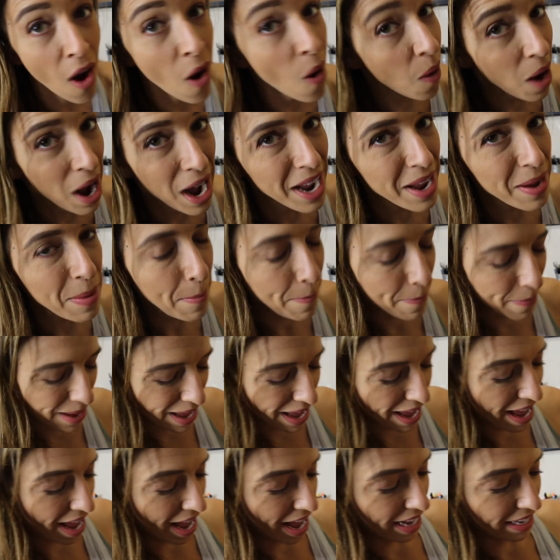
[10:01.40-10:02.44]
Oh, I am
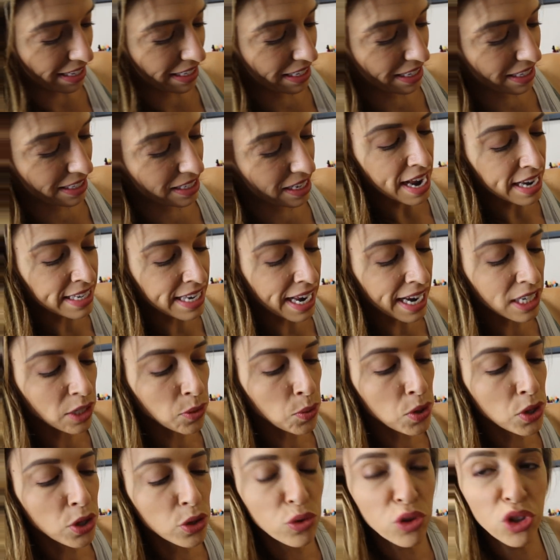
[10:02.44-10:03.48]
pissed. It takes
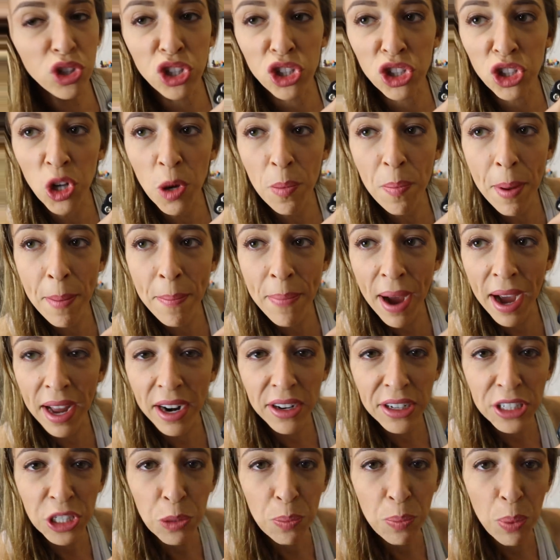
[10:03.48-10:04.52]
one of those stupid
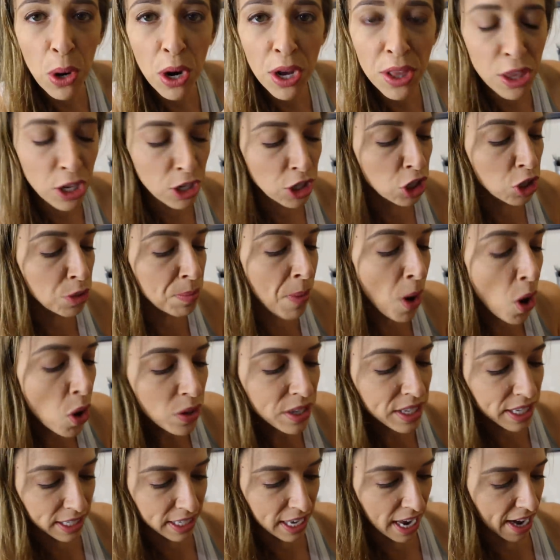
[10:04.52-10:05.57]
batteries you put in the
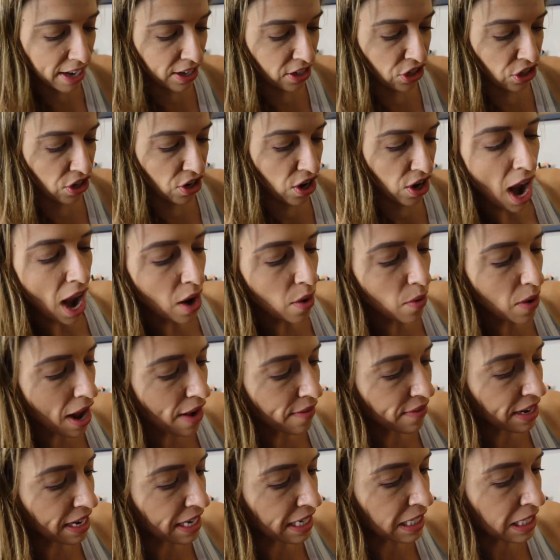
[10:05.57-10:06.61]
smoke detector. I don't have
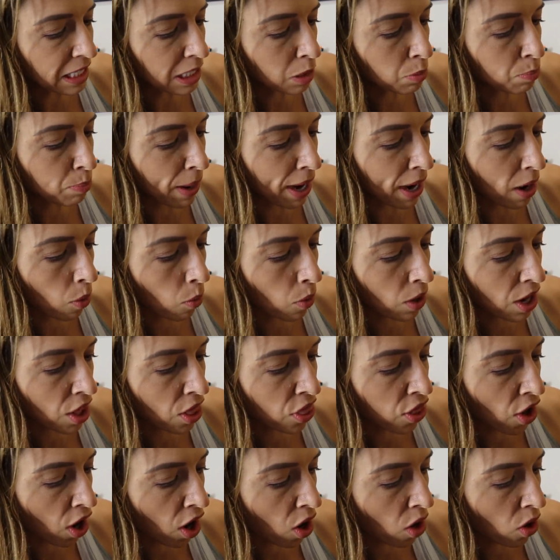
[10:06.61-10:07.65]
any spare one
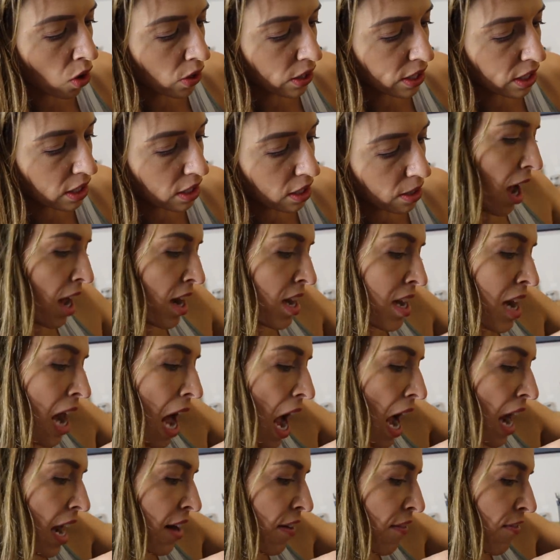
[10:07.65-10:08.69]
of those. A 9-volt? Never in
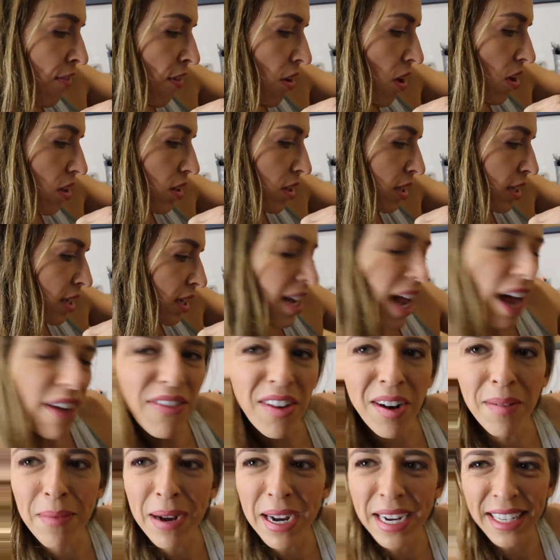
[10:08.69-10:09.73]
my
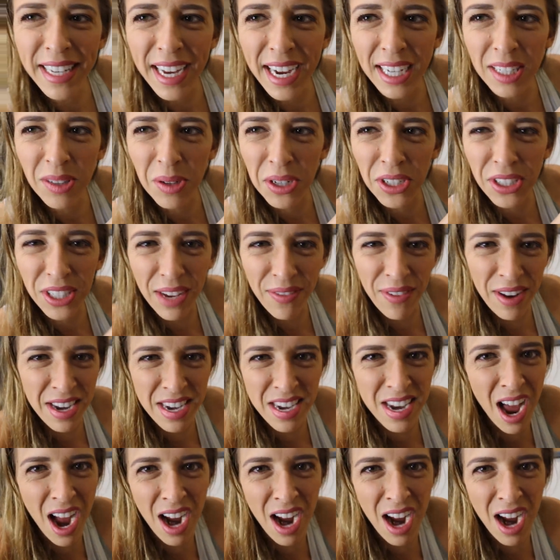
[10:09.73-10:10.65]
days would I just have a